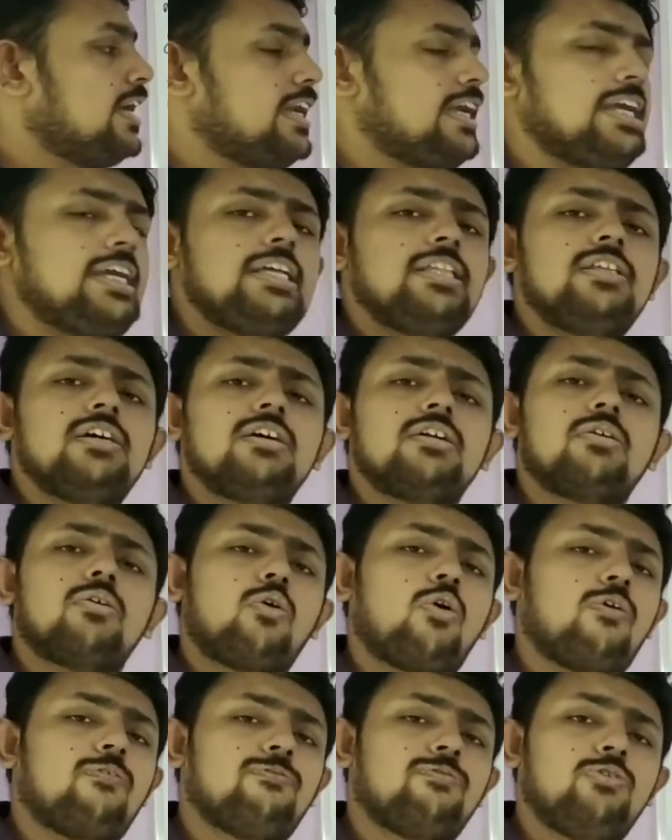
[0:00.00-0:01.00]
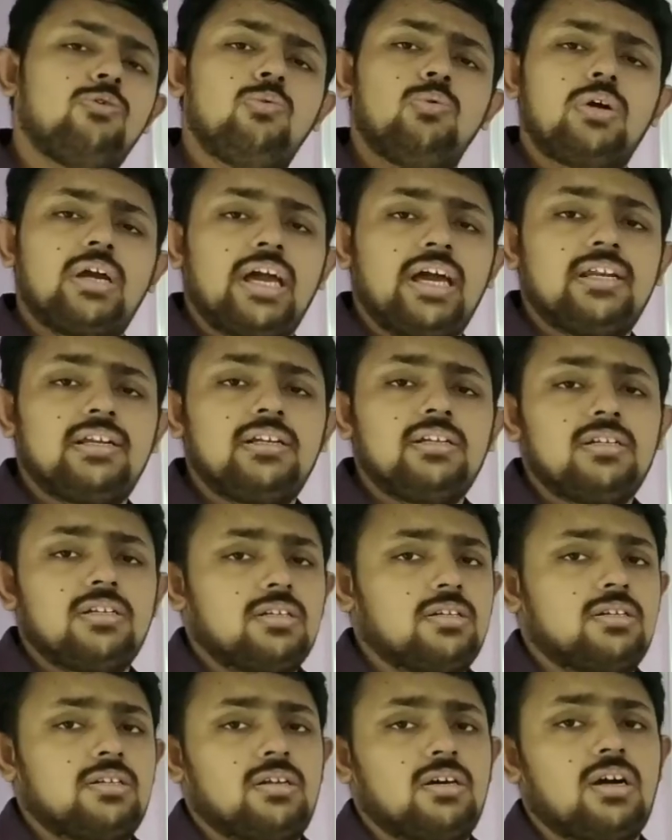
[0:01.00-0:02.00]
Either of you
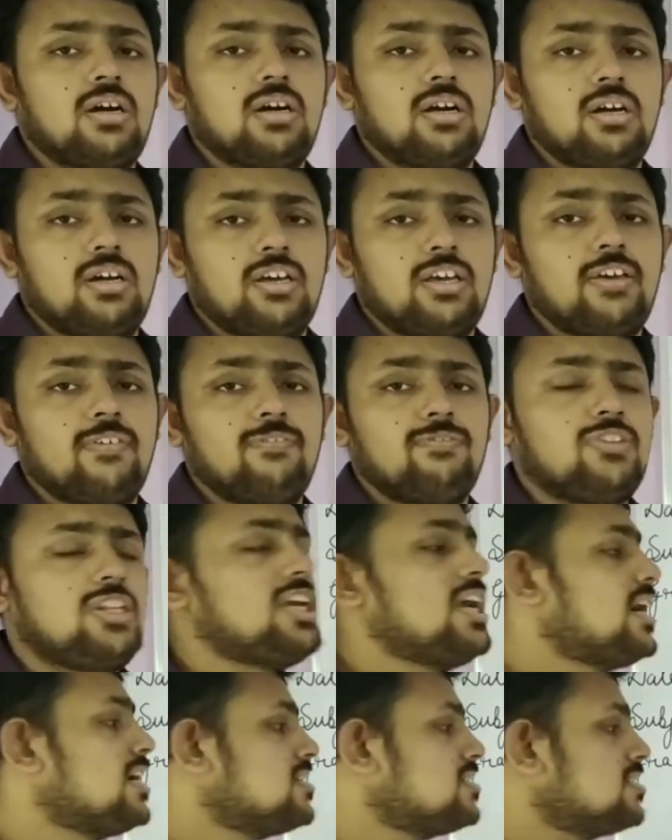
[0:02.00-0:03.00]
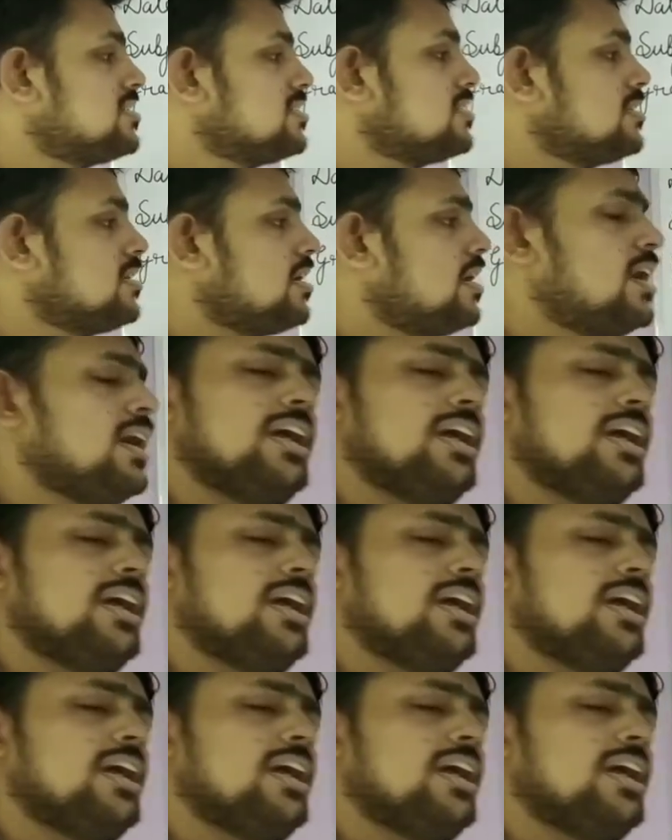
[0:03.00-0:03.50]
can give the answer.